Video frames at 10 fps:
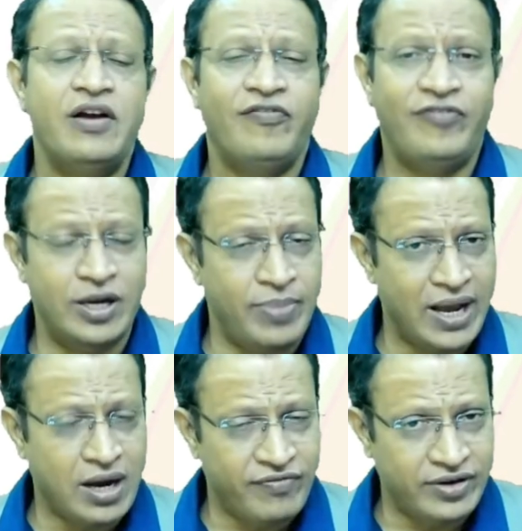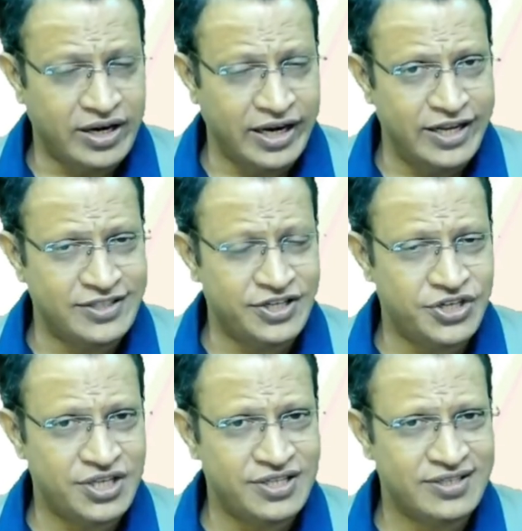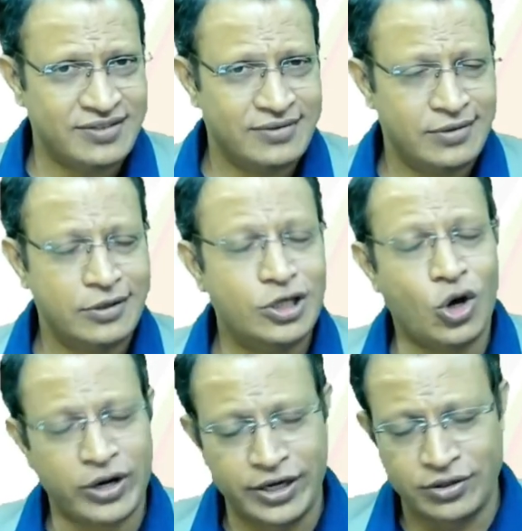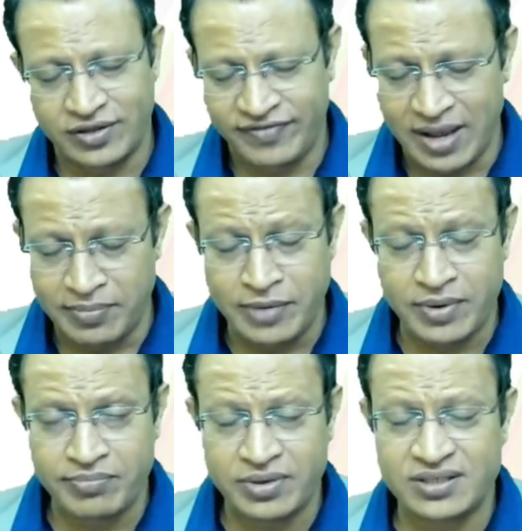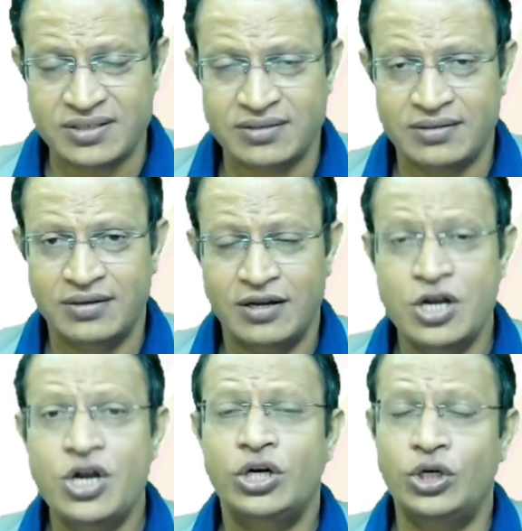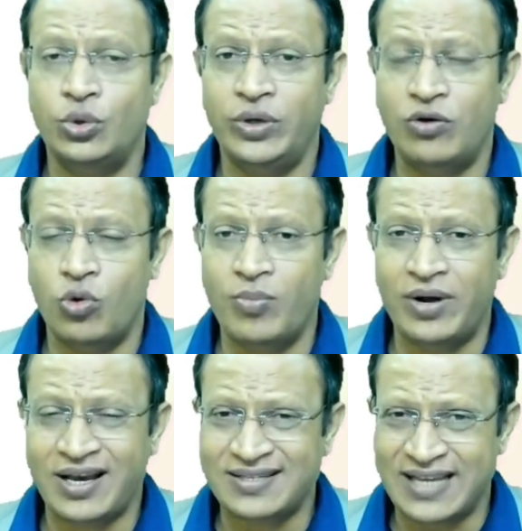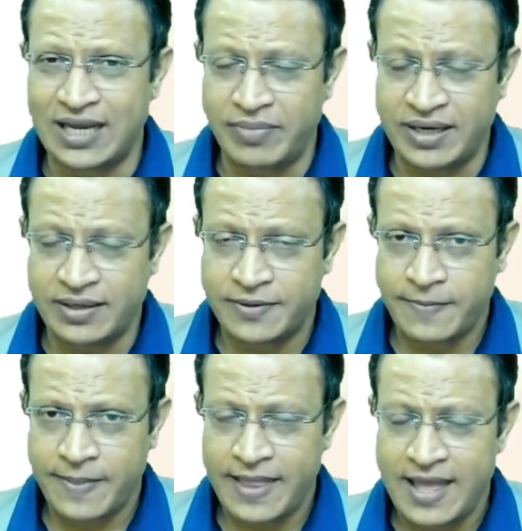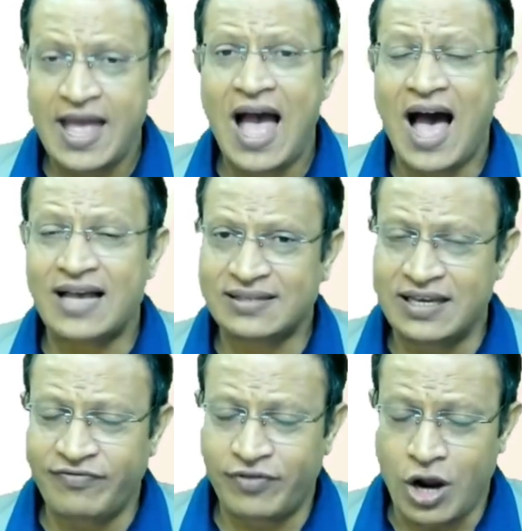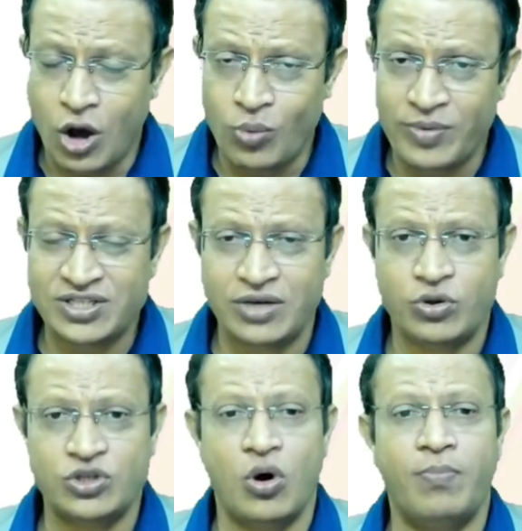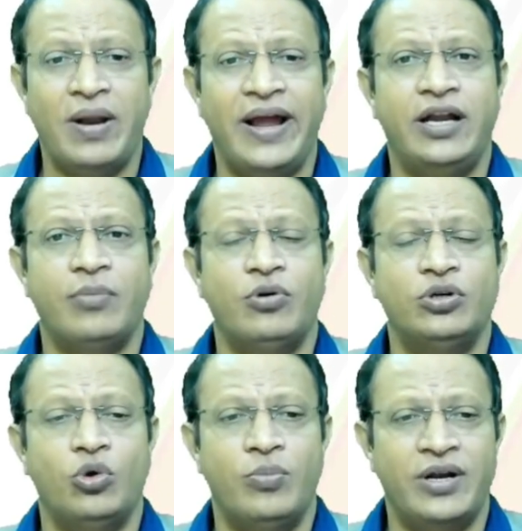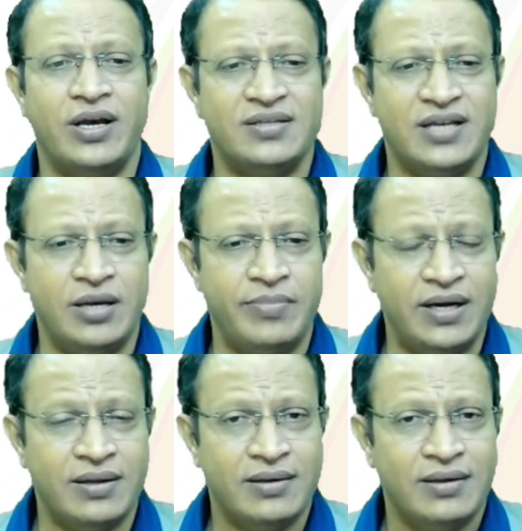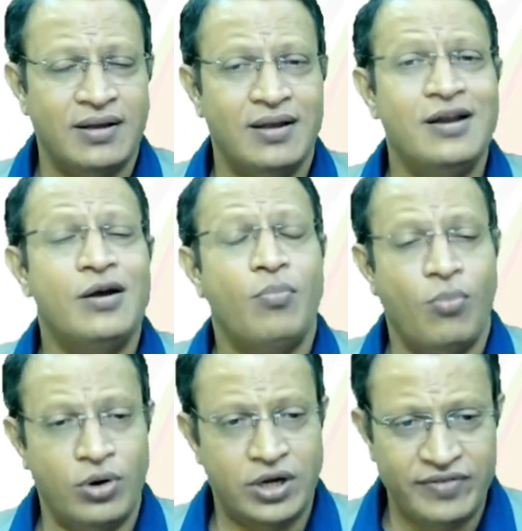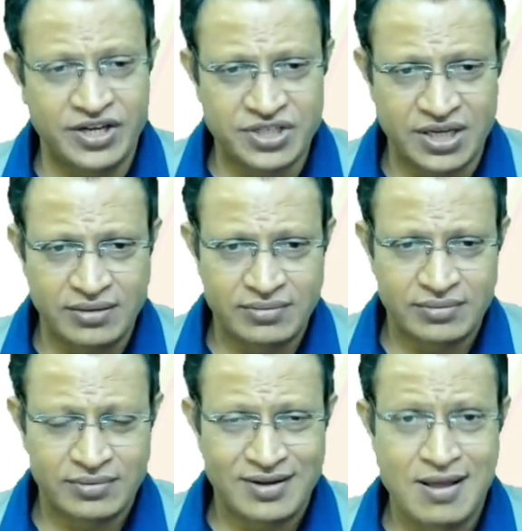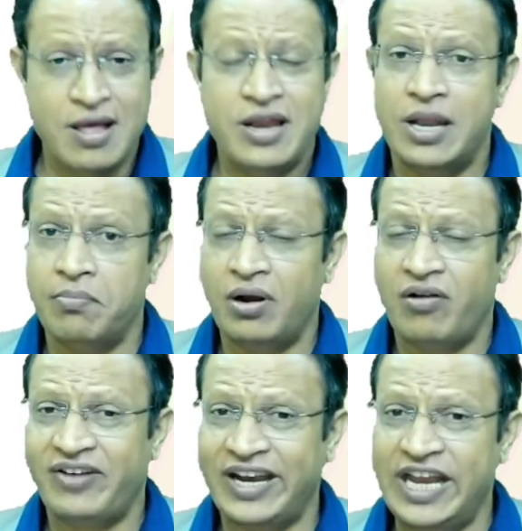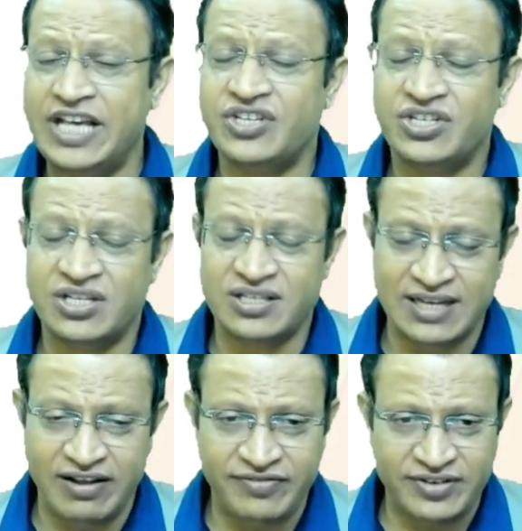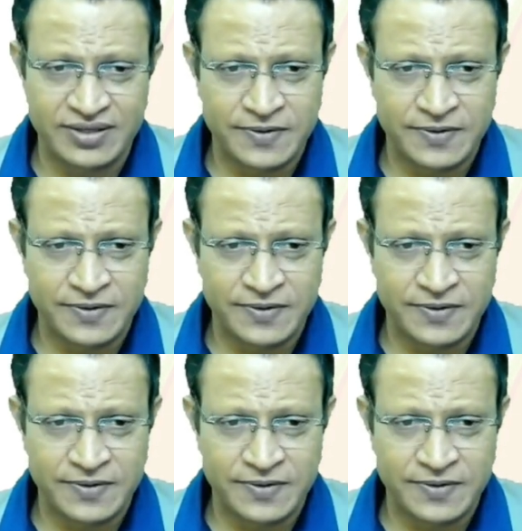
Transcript: Feedback of training sessions, talking to the family members, doing homework assignment, asking for how much he was compliant about the homework assignment, motivation, number of training sessions left,